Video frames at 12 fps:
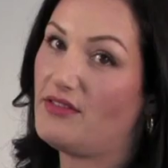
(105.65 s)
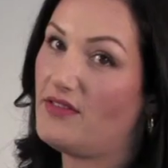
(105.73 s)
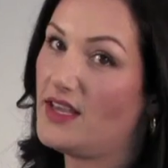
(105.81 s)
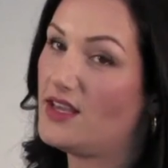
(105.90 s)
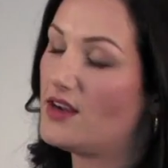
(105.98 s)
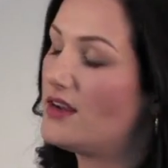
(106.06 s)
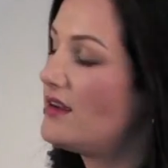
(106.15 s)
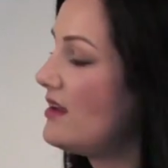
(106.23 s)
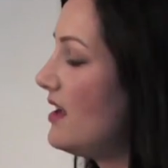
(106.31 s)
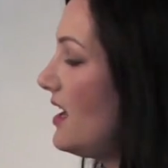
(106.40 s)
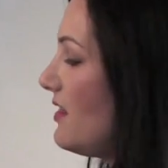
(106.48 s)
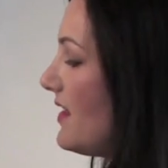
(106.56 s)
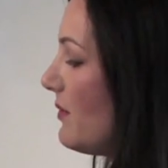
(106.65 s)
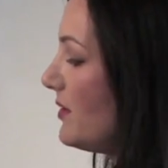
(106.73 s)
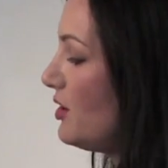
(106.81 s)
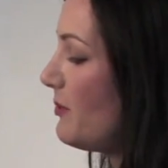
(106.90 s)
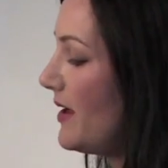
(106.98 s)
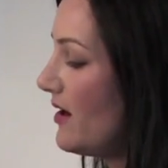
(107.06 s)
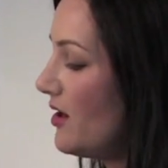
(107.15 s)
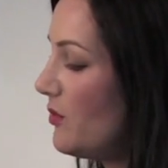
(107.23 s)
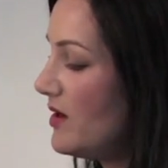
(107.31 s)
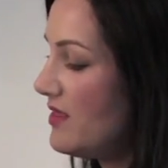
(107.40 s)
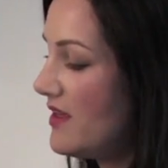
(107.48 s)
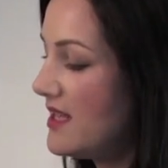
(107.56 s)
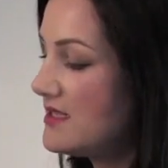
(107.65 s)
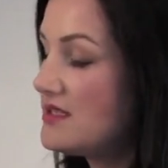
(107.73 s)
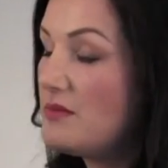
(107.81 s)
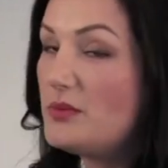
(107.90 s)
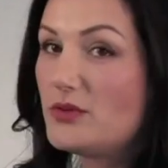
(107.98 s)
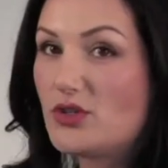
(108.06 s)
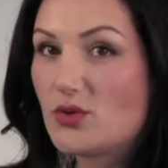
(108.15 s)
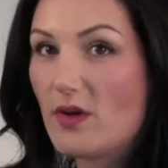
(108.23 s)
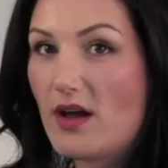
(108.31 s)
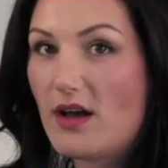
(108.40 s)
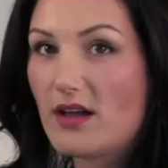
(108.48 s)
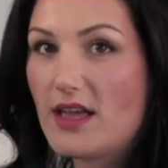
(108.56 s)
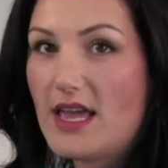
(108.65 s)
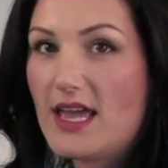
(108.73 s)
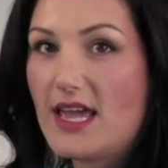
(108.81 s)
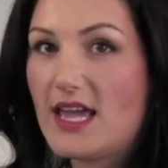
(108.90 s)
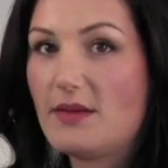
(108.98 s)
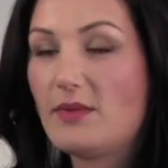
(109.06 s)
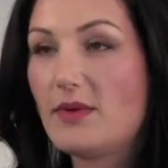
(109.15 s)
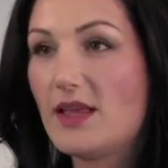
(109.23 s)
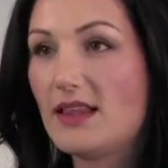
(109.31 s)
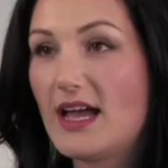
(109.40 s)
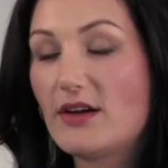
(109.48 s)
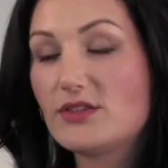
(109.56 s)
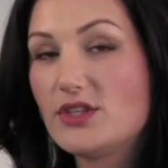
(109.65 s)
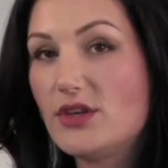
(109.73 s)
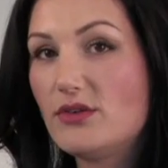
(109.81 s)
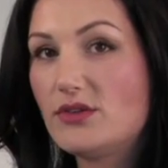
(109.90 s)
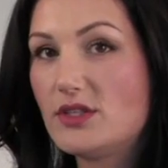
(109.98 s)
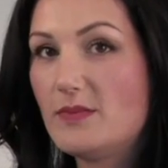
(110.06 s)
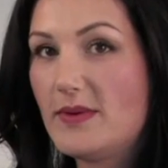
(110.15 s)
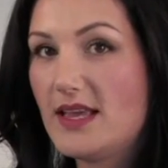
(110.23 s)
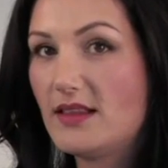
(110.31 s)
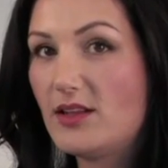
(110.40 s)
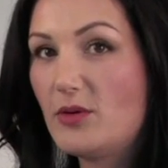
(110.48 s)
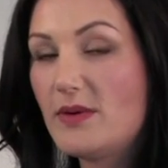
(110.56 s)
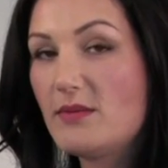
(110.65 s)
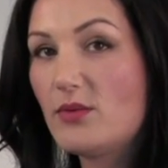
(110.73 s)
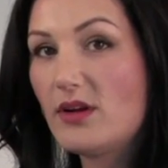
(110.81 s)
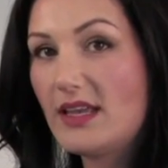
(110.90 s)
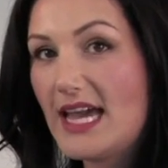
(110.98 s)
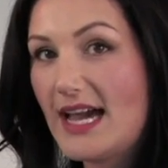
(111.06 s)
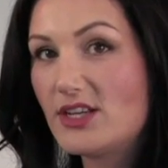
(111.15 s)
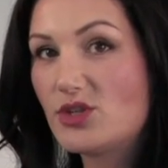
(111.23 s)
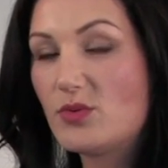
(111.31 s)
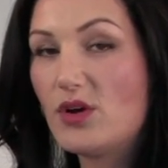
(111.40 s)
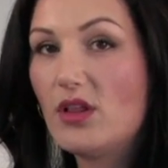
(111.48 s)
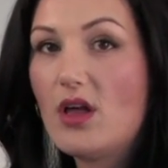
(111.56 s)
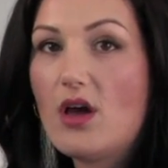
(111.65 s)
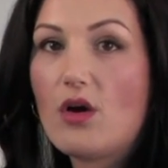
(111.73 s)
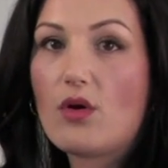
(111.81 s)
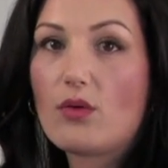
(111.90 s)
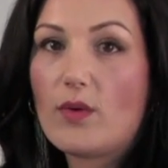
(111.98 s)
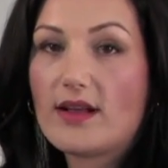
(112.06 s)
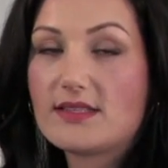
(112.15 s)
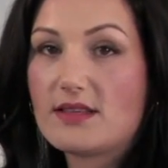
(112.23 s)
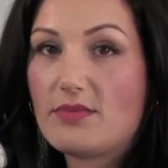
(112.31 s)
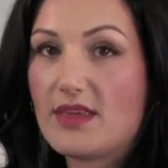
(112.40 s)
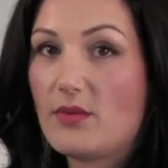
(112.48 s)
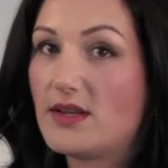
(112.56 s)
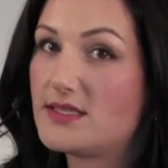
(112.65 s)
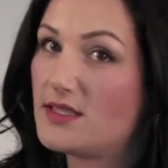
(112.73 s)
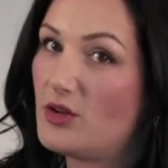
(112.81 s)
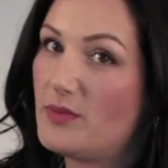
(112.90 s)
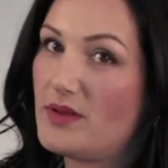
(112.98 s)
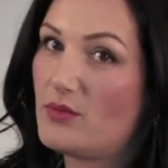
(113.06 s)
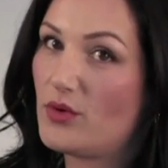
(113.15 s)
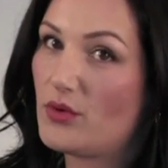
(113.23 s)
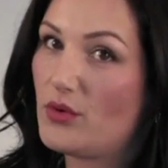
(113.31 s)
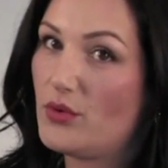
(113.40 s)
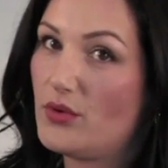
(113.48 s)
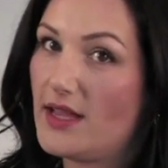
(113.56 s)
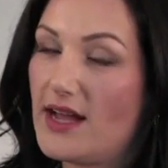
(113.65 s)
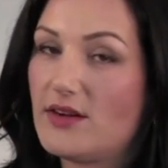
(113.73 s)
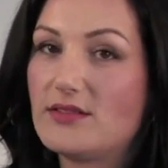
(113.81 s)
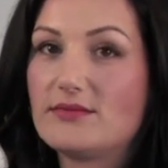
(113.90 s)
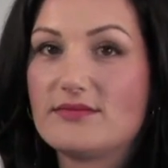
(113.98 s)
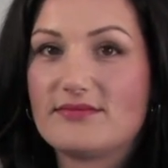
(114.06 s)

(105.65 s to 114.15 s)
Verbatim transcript: figure. Then when you pair it with a simple shrug, it allows you to be a little bit more casual or wear something when it's a little bit more cool out.